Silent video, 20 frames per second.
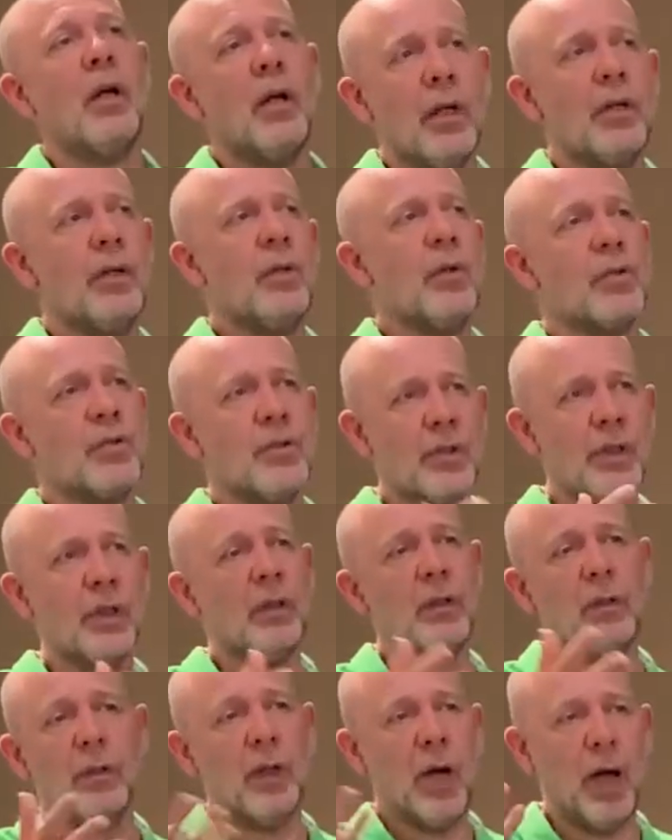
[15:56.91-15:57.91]
you
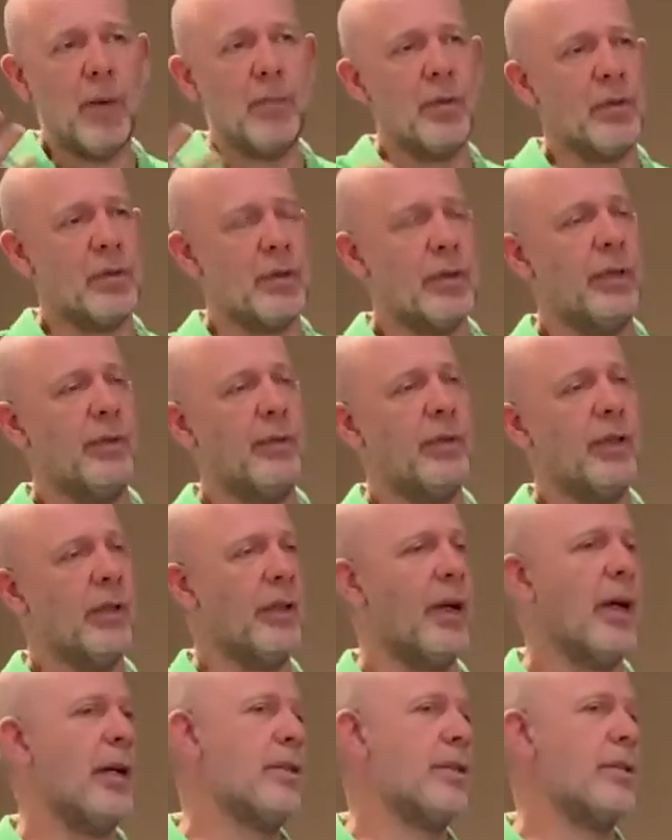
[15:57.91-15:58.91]
still obviously will
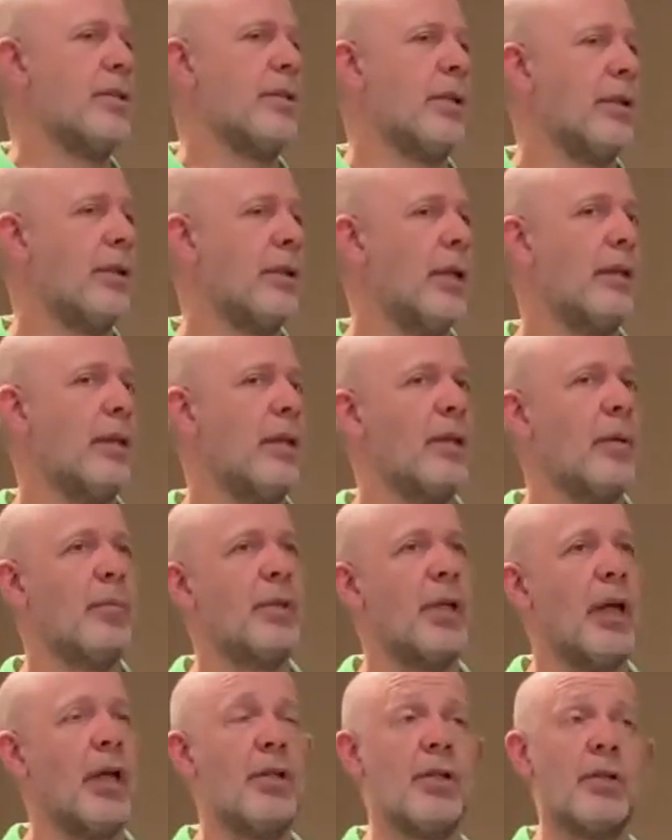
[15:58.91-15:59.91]
register that
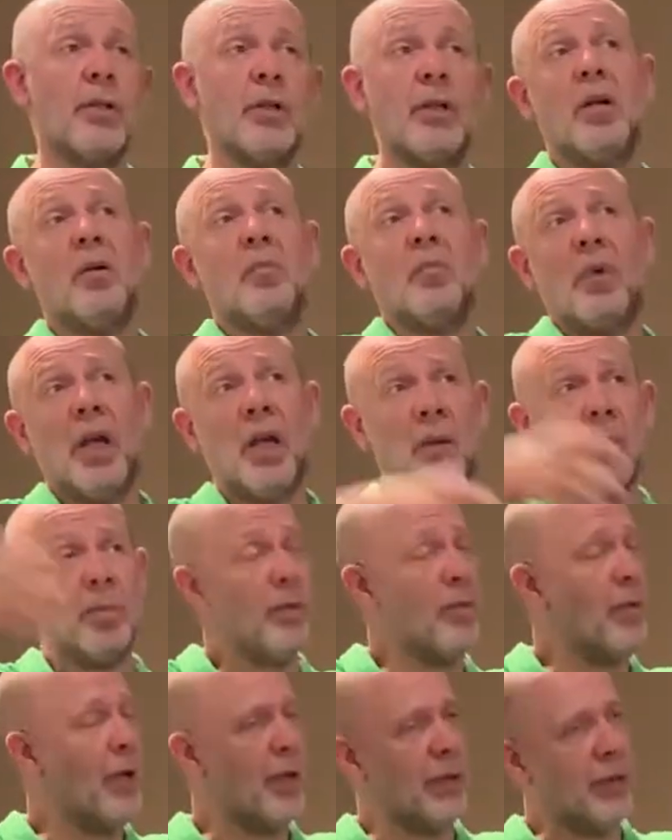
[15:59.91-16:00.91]
adaptation, and maybe
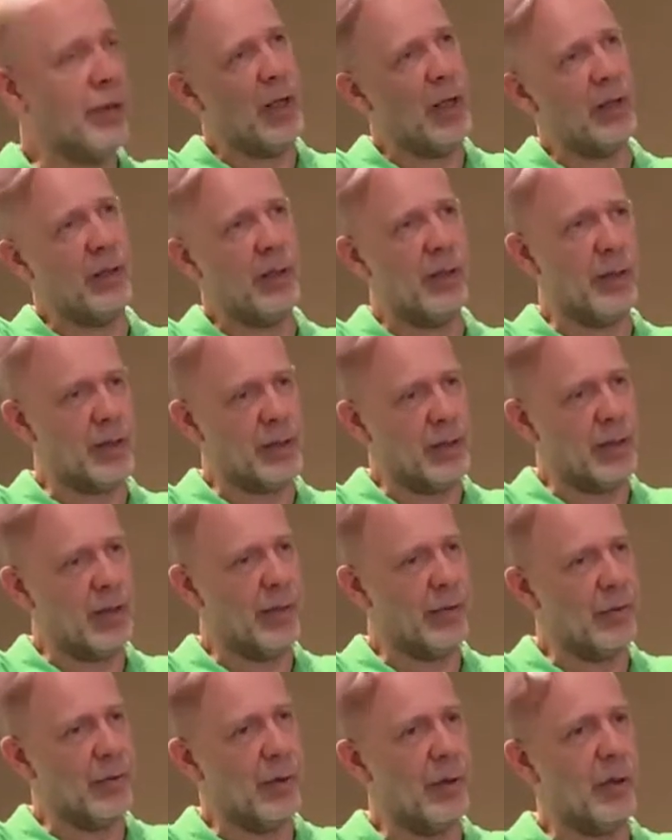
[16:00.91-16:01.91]
one years
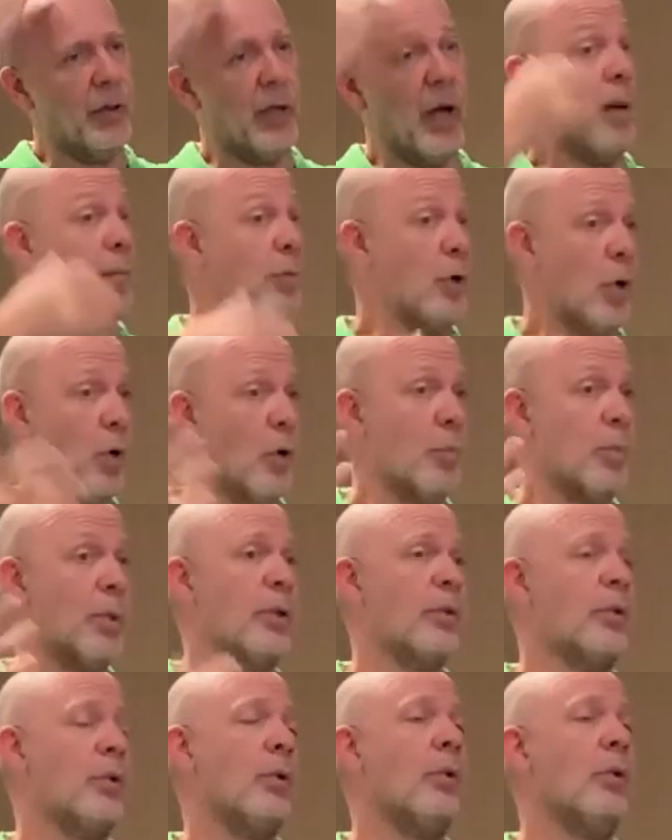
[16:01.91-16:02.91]
later, I'm
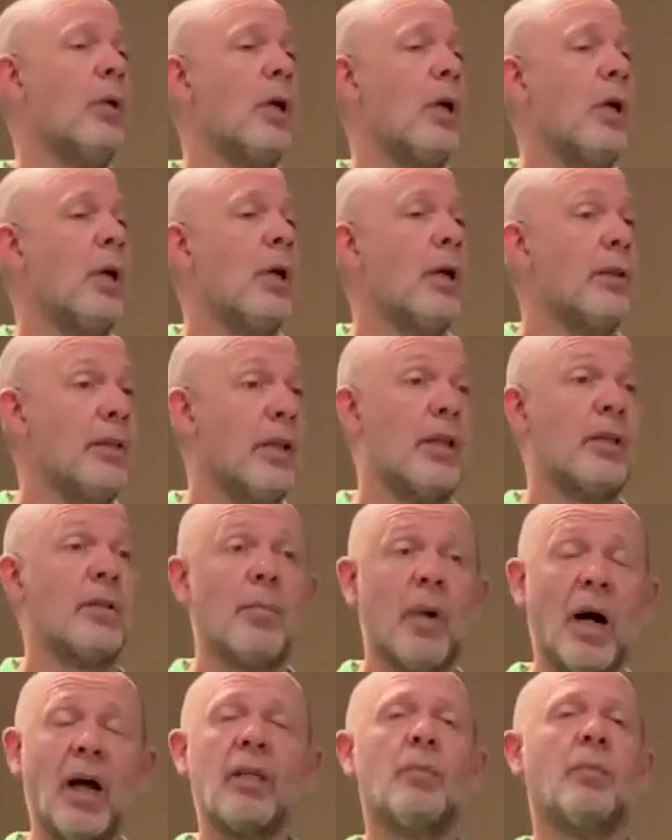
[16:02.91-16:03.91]
hoping to, that
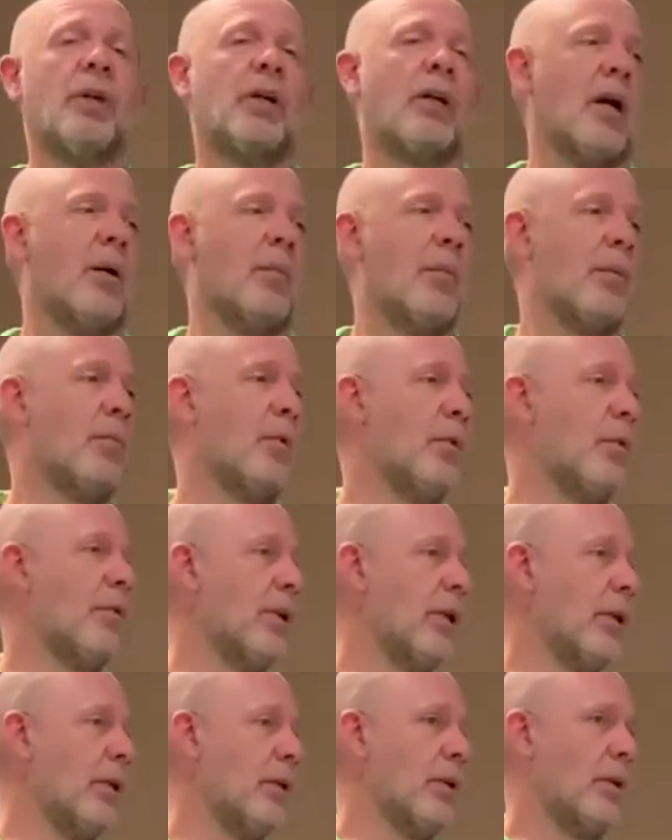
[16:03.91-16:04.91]
might become a
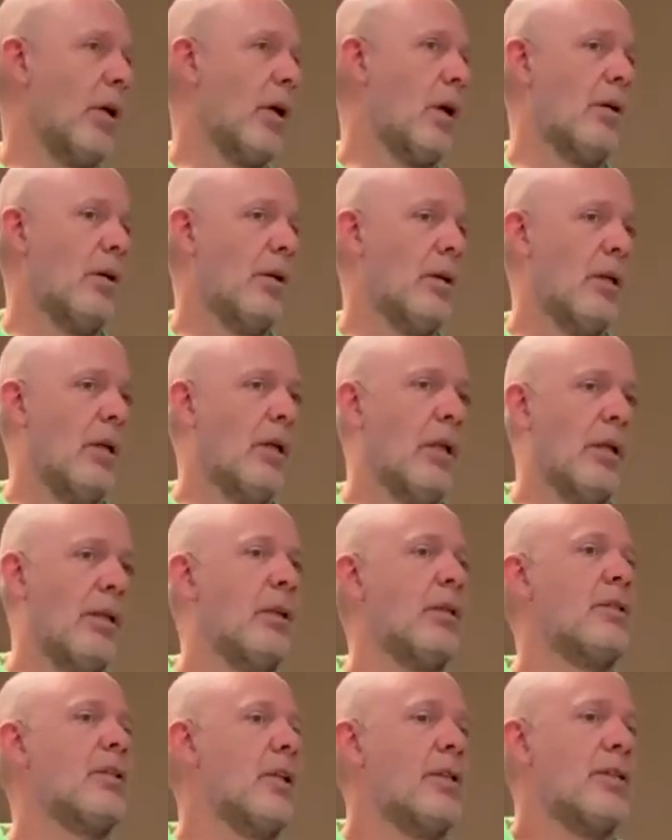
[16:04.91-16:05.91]
movie, you know.
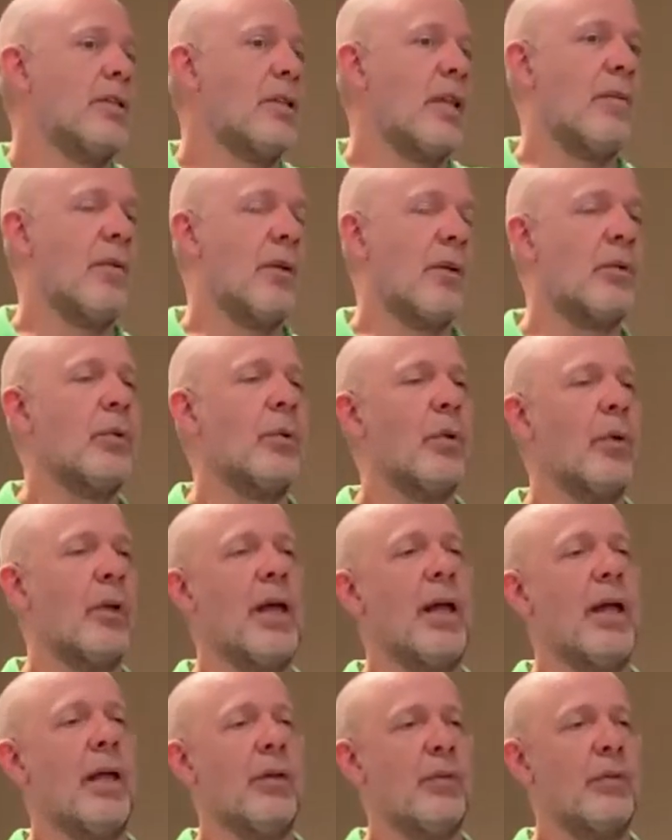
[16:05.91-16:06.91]
It's never too
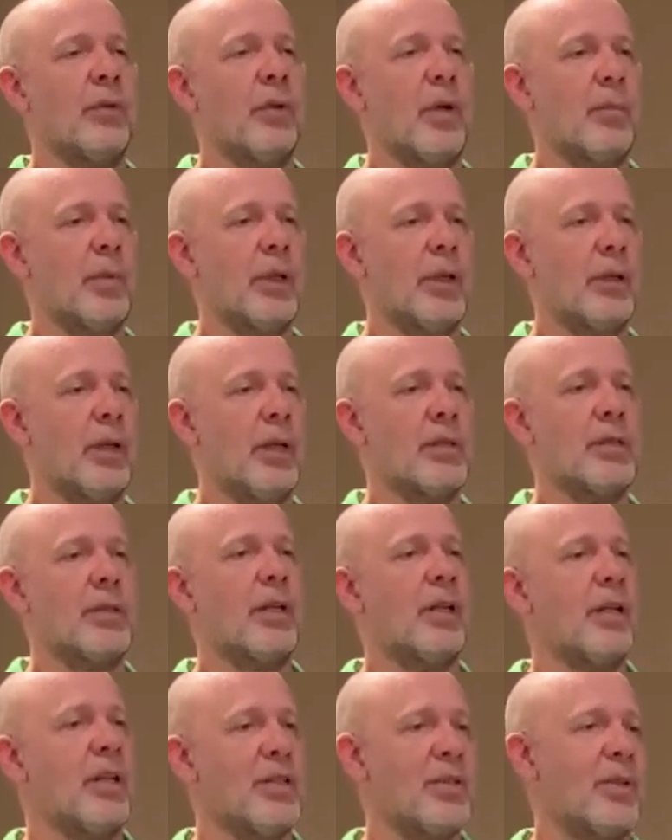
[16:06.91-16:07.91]
late. I mean, it's a
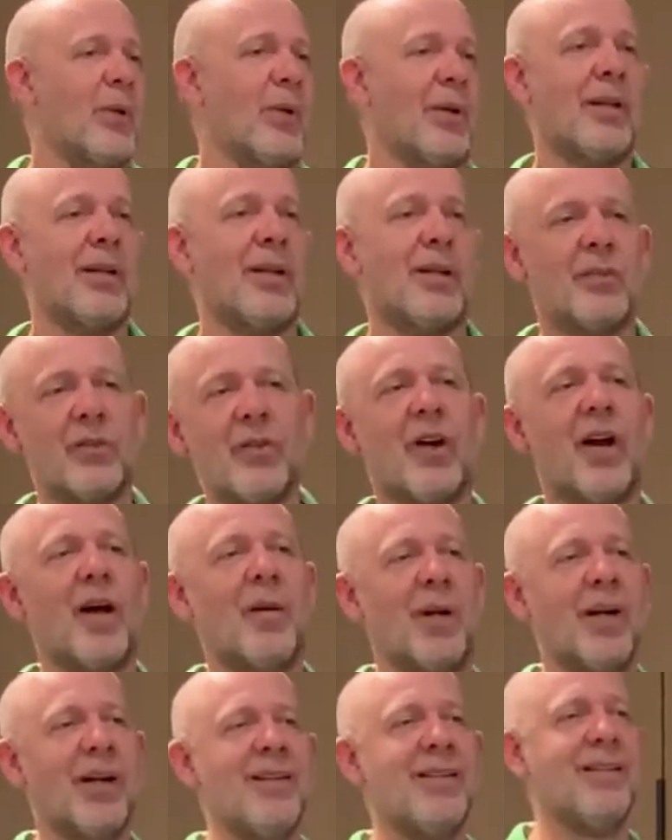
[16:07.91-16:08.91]
historical
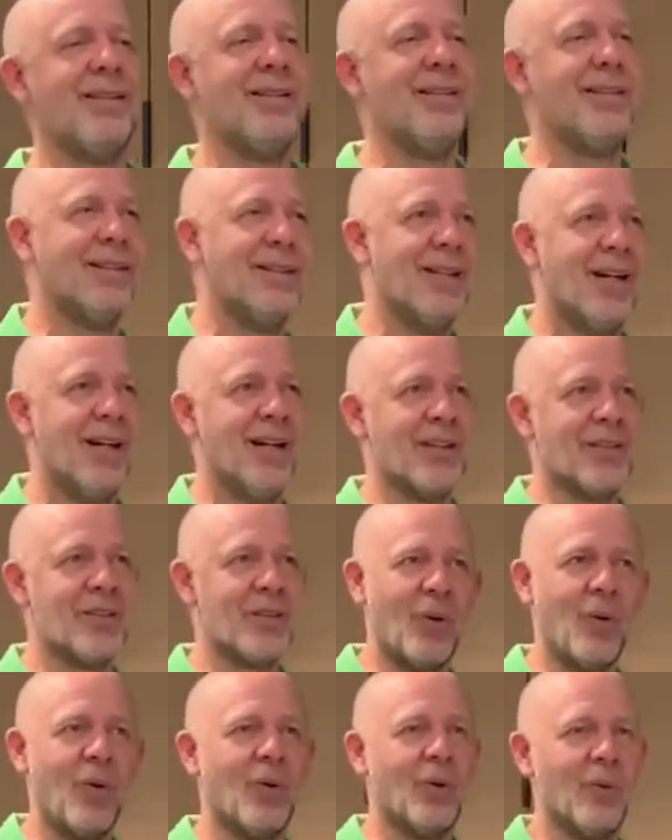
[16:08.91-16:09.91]
drama. It's
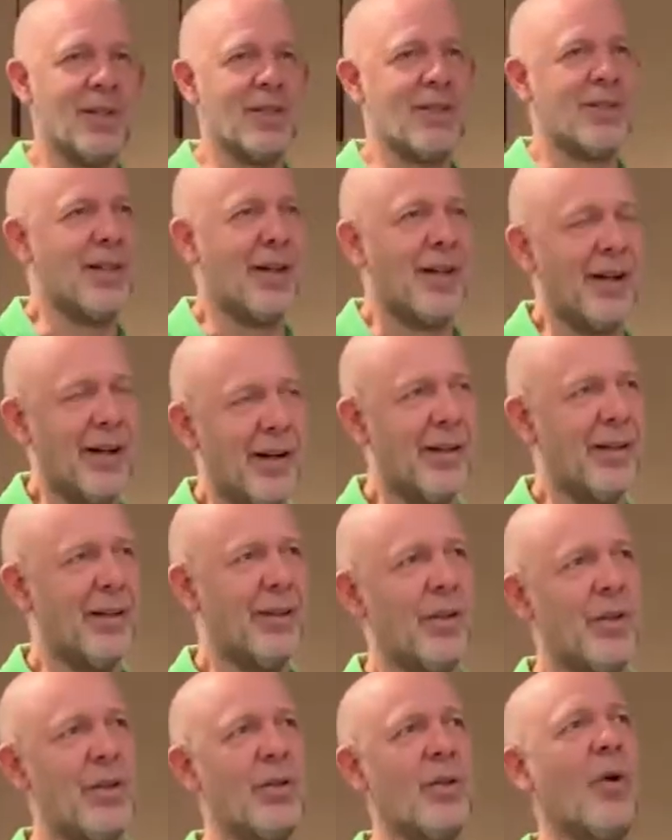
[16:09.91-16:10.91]
always there.
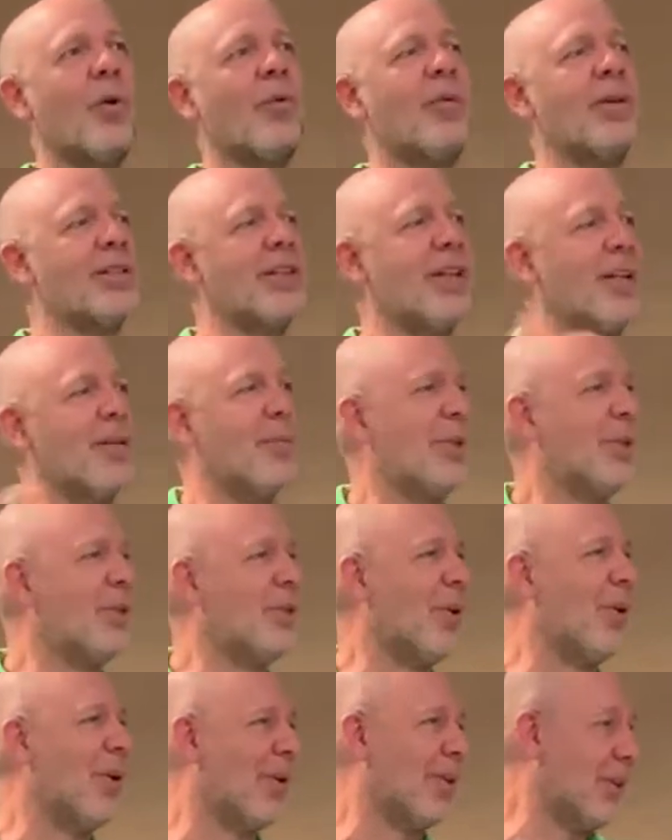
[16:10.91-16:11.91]
It always can be
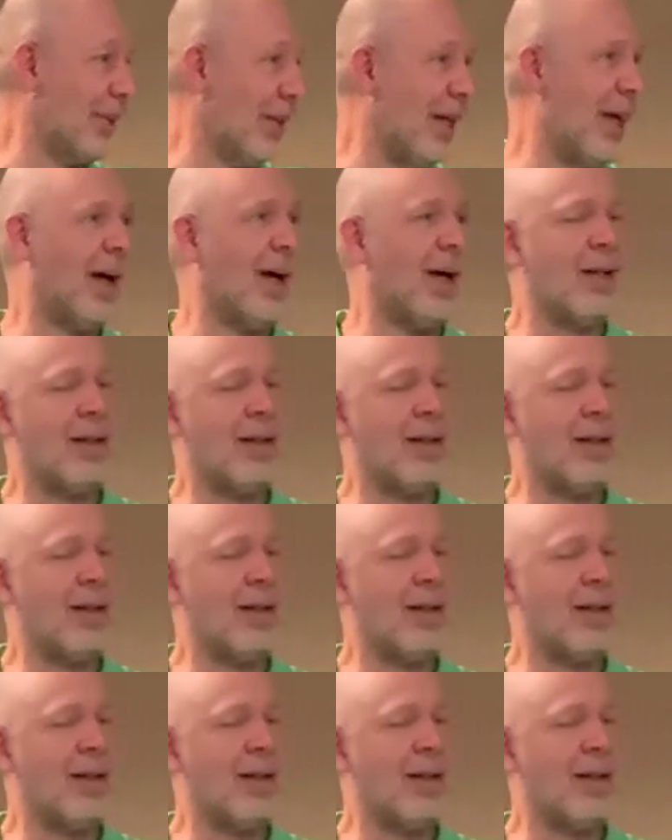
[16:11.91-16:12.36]
told, yeah.